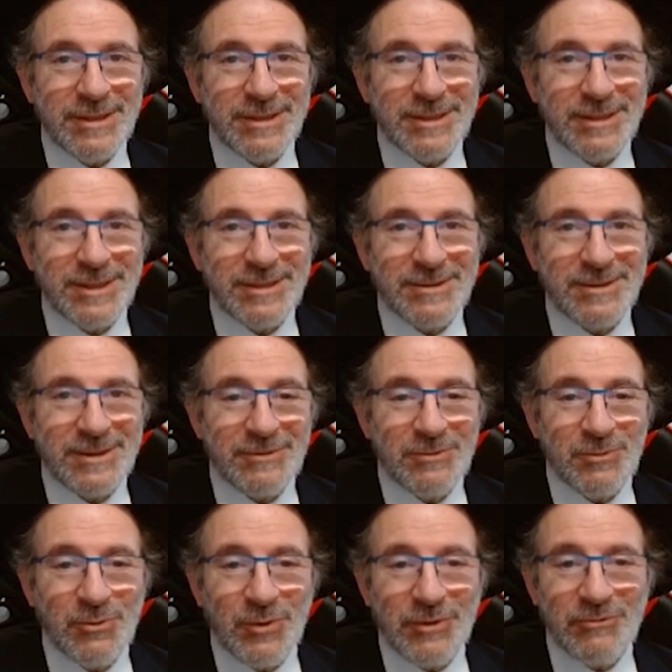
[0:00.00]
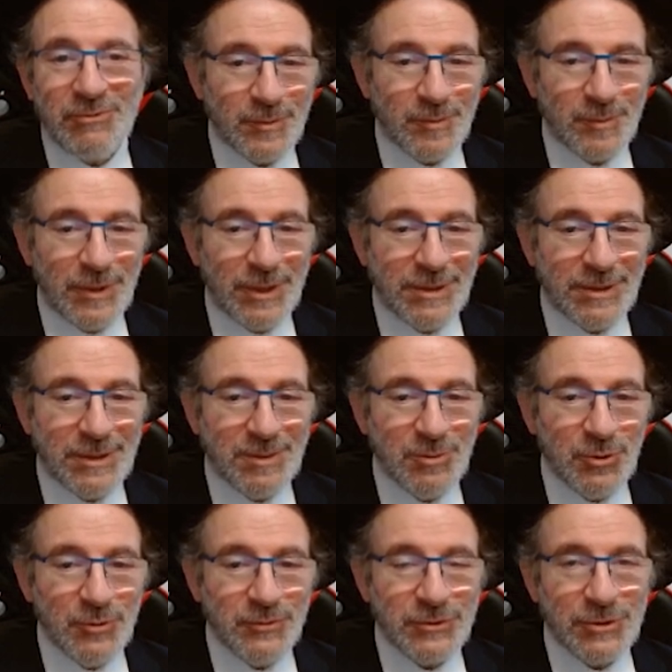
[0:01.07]
and we have plenty
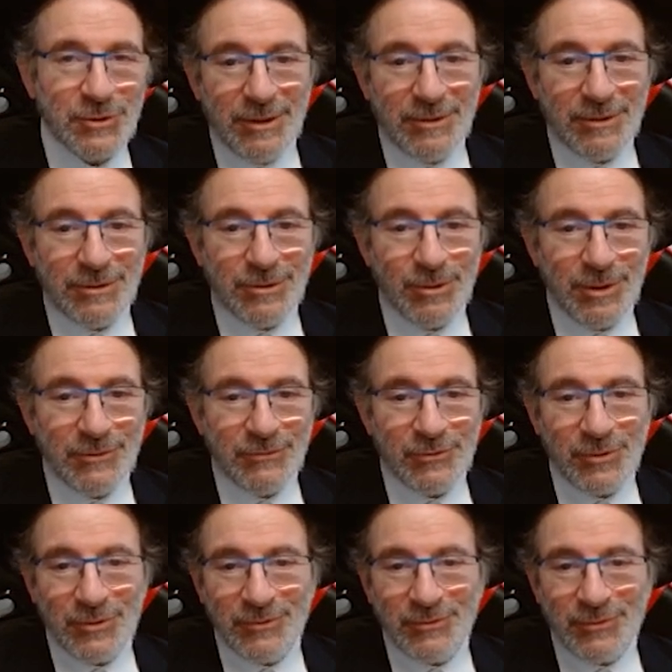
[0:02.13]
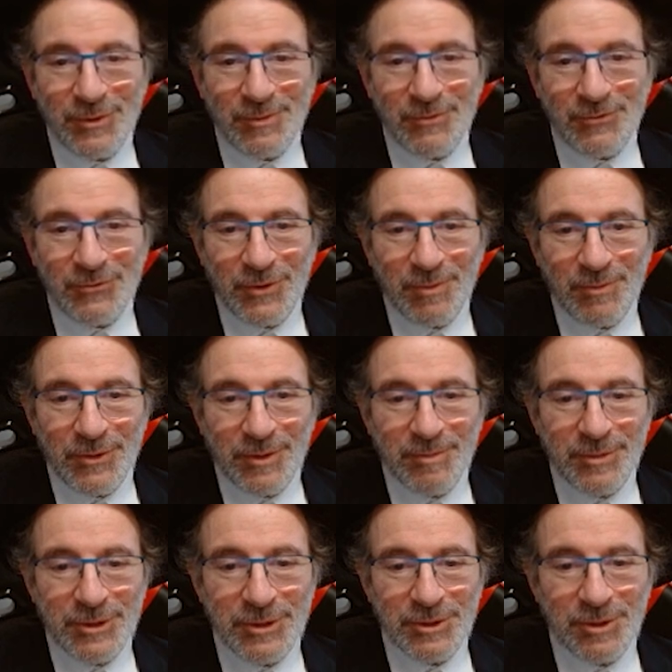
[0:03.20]
moves or go and throw from the
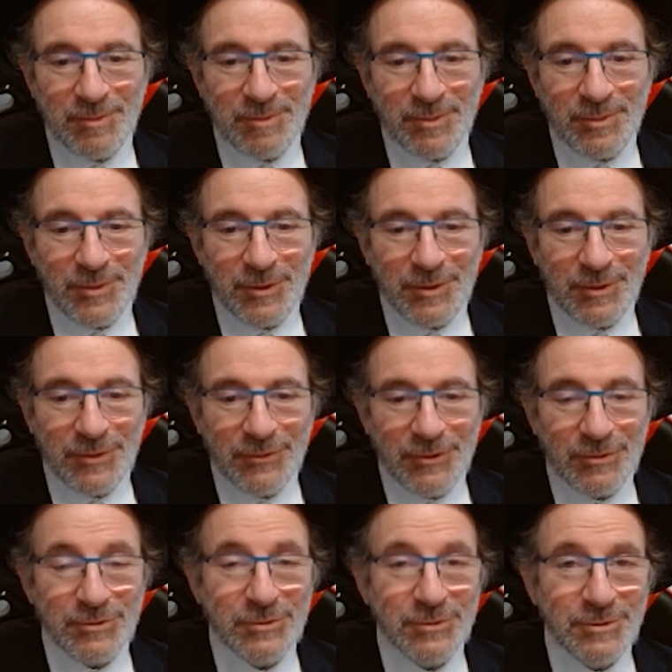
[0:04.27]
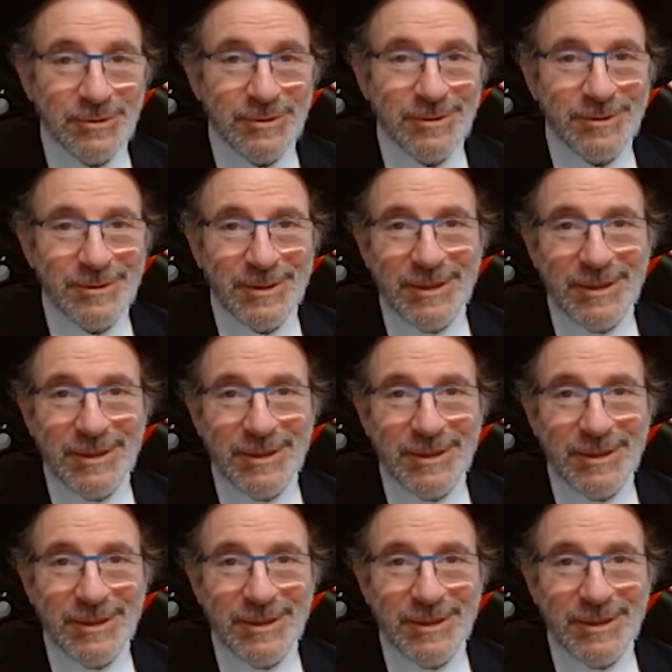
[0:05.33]
bishop or the rook.